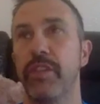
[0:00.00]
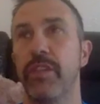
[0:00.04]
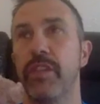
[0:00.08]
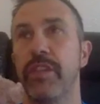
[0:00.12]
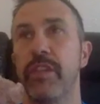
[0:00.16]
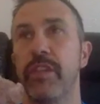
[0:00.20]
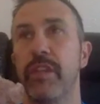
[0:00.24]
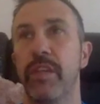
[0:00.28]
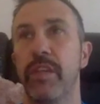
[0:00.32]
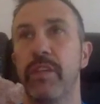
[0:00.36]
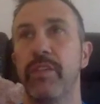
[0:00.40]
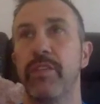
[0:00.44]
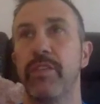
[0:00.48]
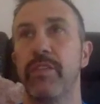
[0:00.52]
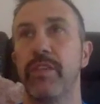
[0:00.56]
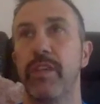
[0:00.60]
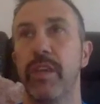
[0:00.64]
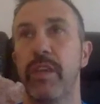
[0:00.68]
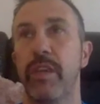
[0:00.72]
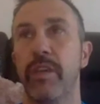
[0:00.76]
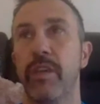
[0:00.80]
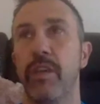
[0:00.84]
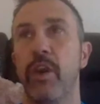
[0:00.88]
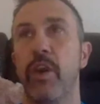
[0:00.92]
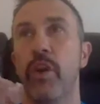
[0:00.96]

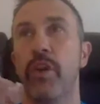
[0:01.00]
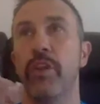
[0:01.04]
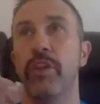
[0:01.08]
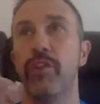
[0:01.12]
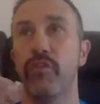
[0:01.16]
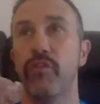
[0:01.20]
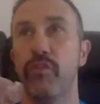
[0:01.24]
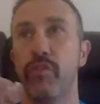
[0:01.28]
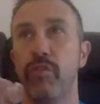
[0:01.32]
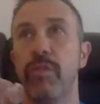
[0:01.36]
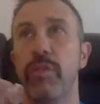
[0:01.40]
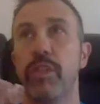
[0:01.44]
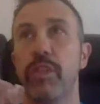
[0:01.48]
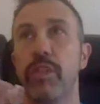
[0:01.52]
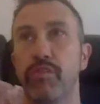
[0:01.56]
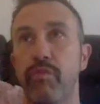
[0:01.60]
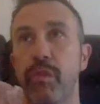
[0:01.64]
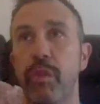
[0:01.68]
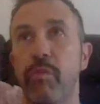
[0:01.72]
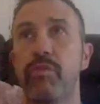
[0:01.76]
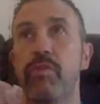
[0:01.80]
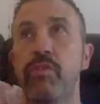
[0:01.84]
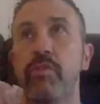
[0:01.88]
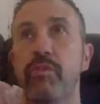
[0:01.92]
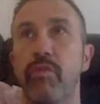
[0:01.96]
and I drew this
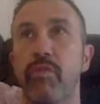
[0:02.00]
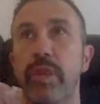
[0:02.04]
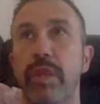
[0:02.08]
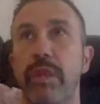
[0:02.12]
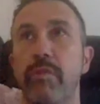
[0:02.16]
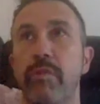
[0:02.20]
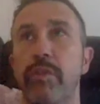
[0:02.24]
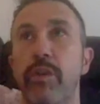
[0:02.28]
Road to Rio,